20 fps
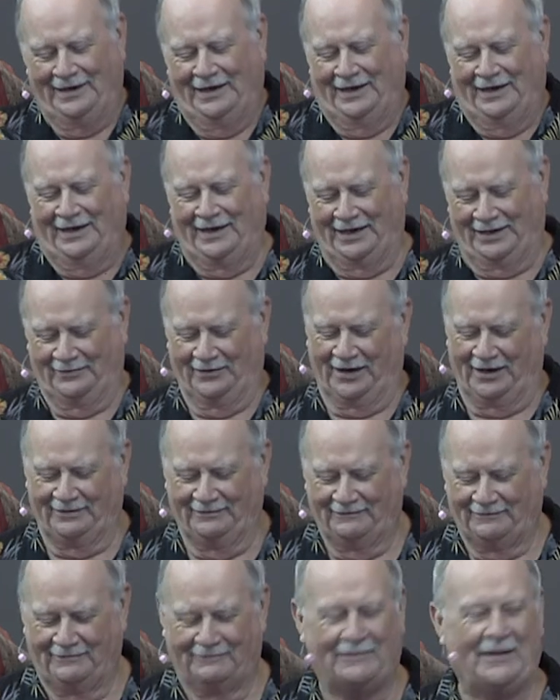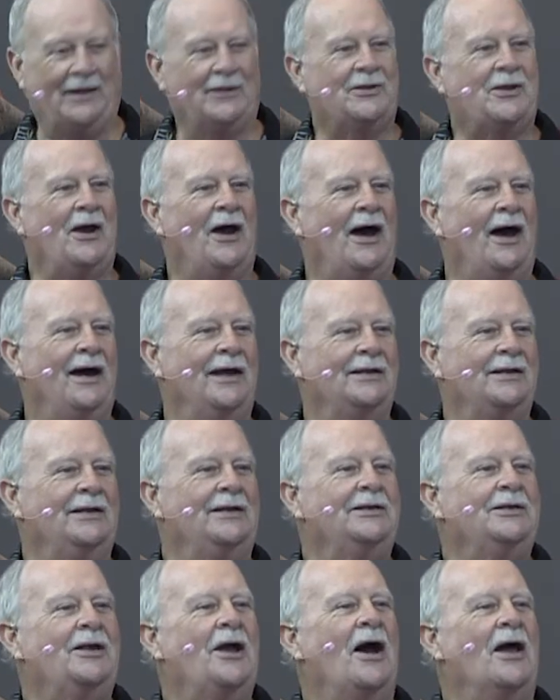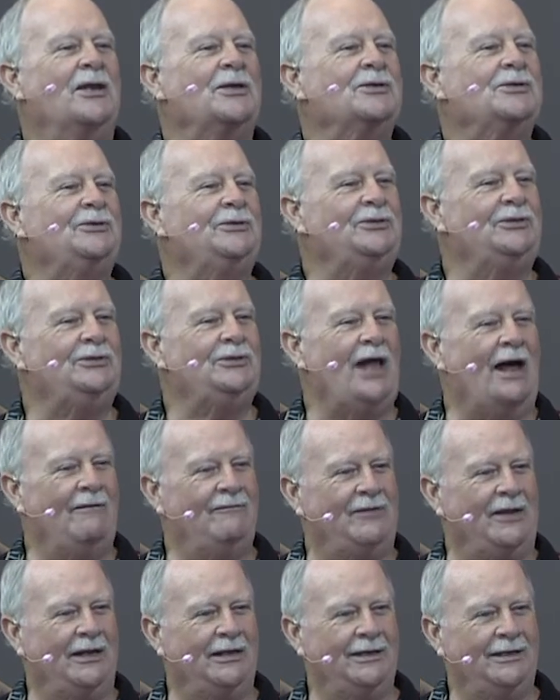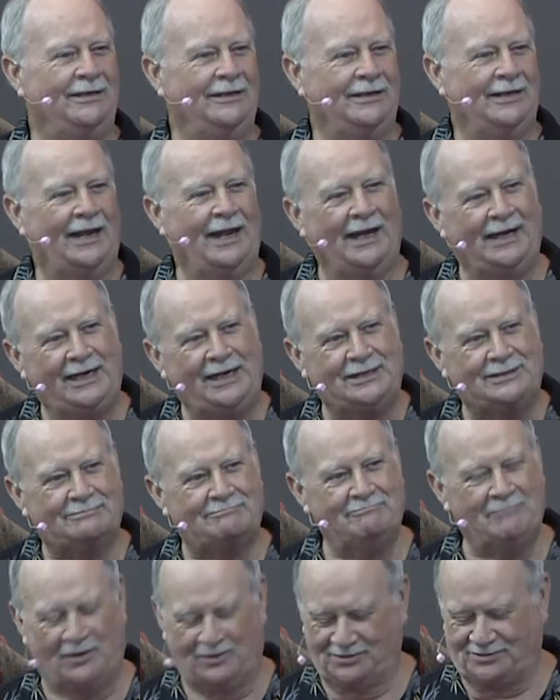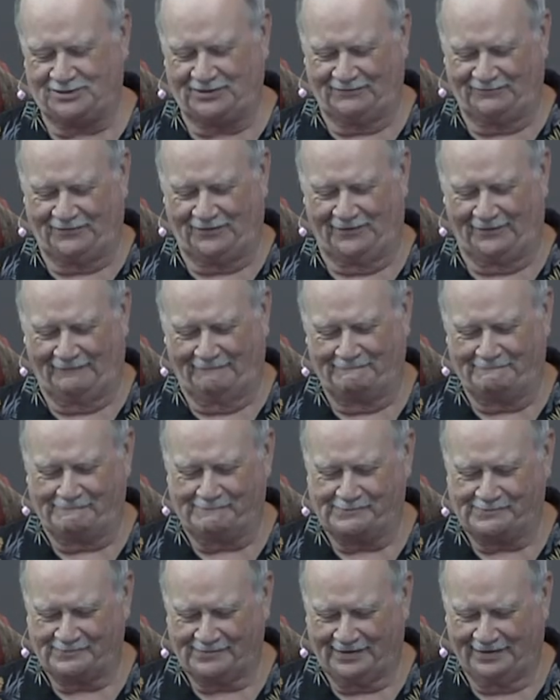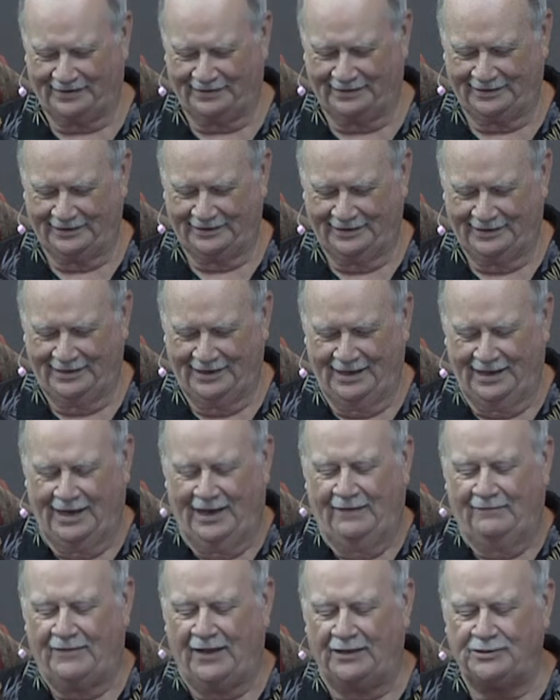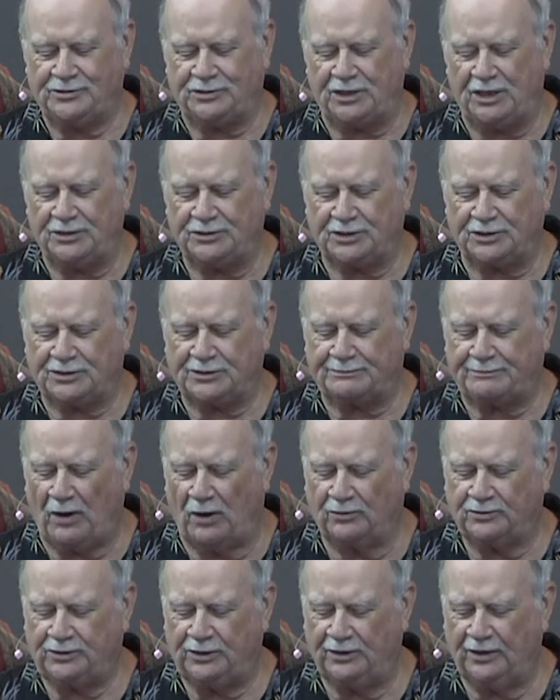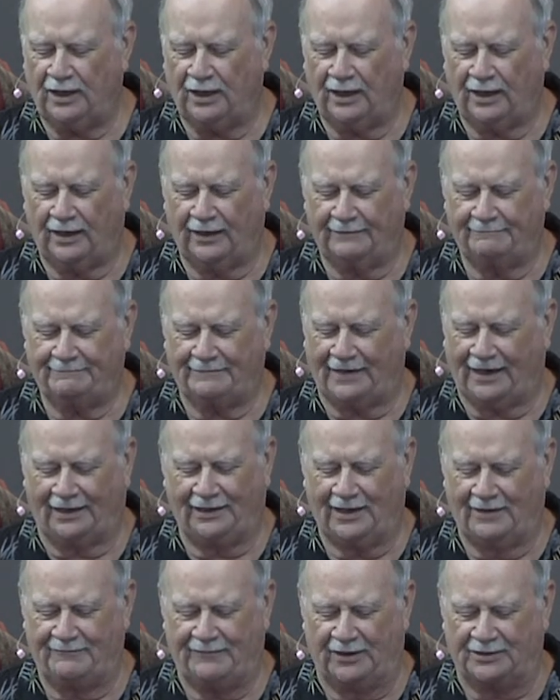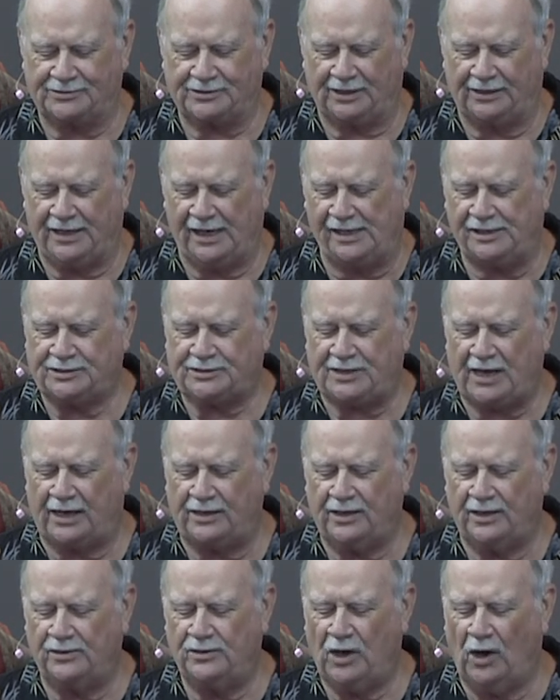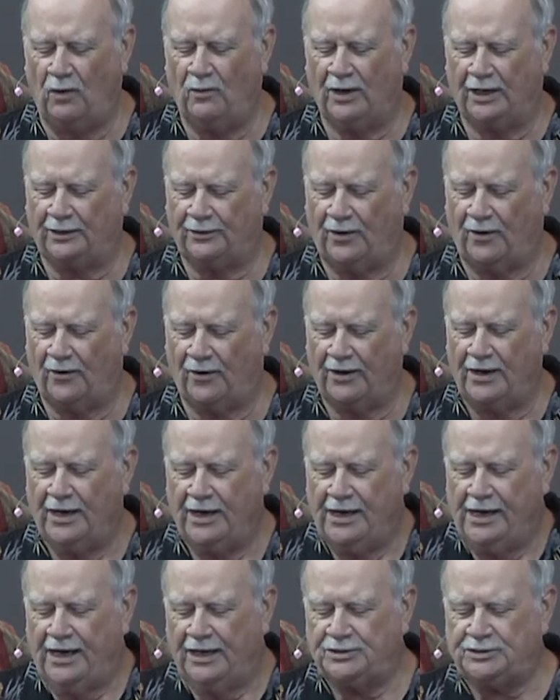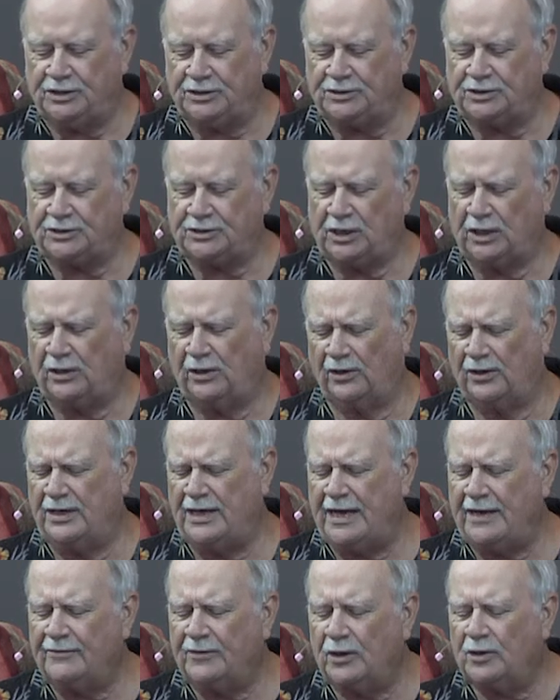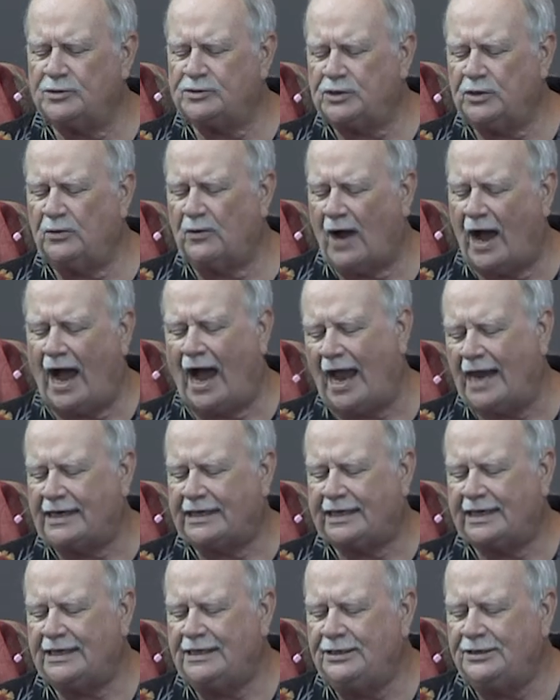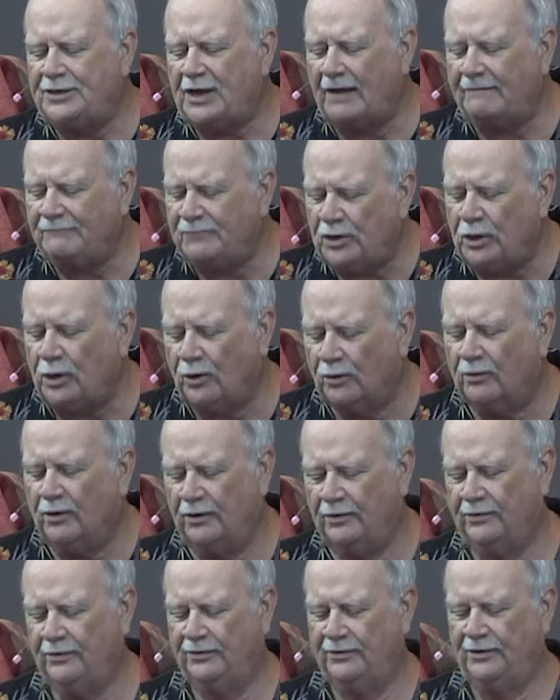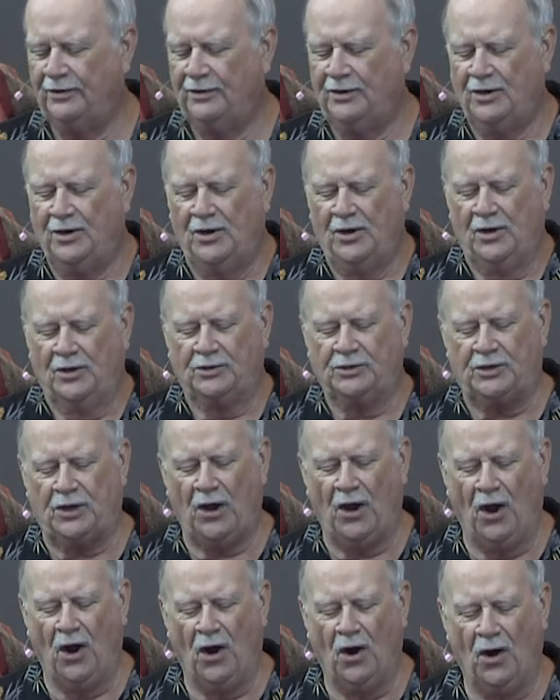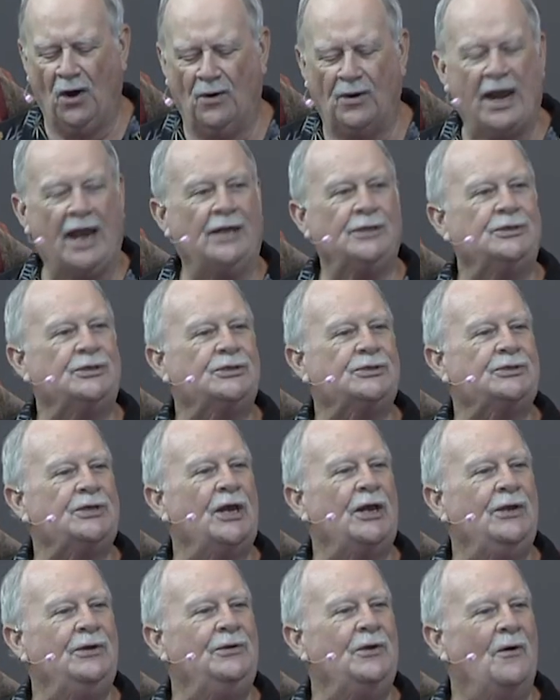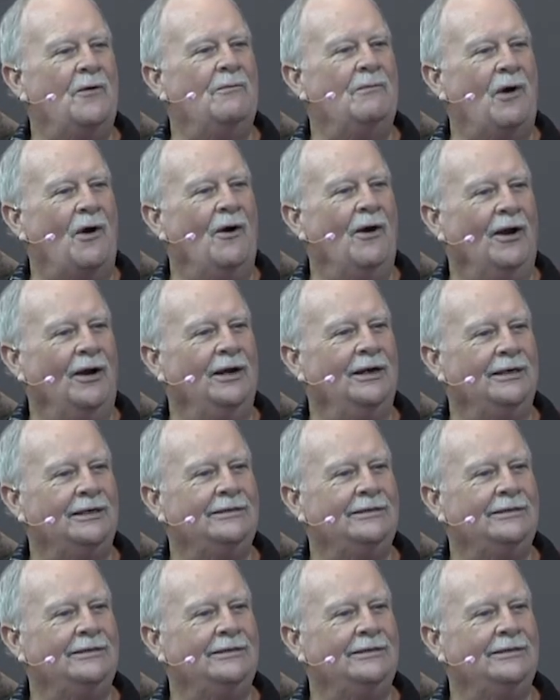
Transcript: Anyway, thank God. God is loving and he's merciful. Then Jesus spoke to, uh, uh, I love this, and they said, No one, Lord. Jesus said, Neither do I condemn you. Go and sin no more.